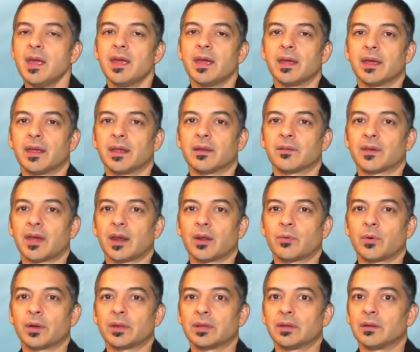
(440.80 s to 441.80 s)
and I've got a
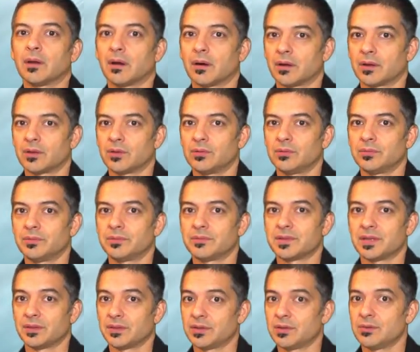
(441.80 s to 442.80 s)
quick little article
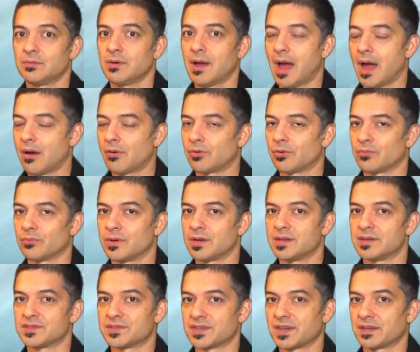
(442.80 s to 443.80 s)
telling you how to read
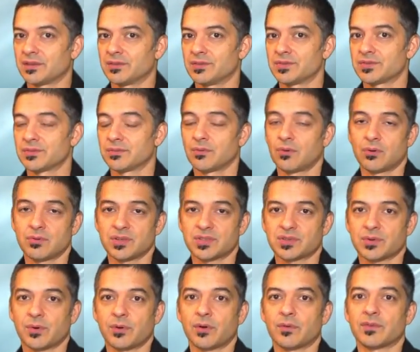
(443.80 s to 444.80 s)
his signals, or just
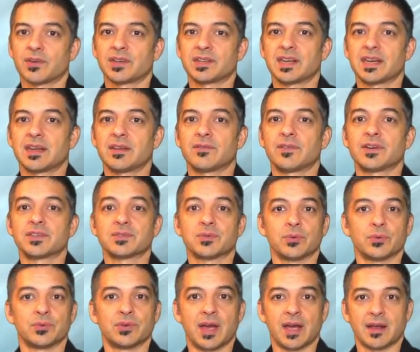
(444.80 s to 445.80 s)
going over to
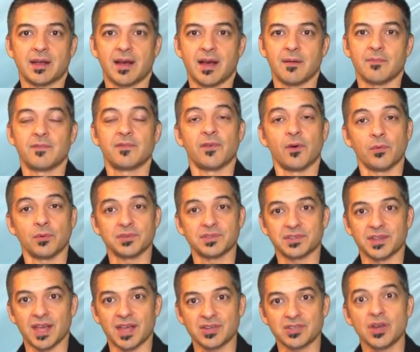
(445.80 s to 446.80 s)

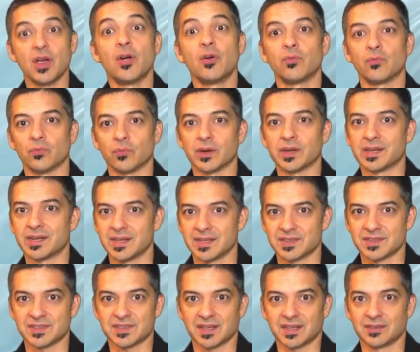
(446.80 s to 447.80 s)

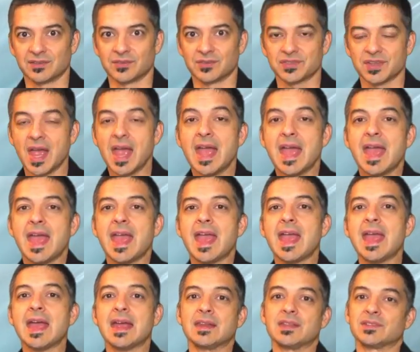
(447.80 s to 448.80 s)
datingadviceguru.com/readhissignals.
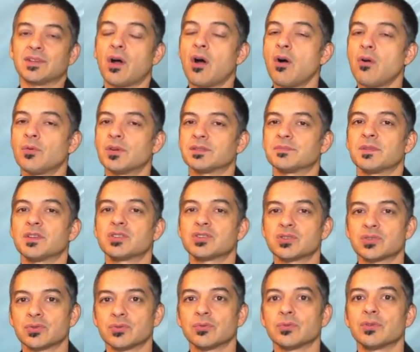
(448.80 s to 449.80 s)
And as always, make
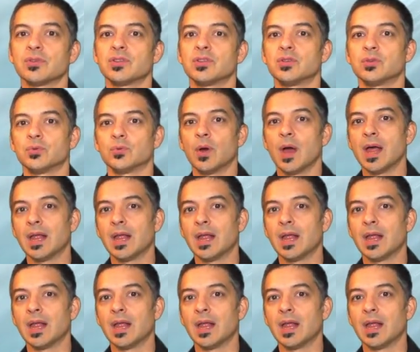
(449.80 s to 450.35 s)
sure you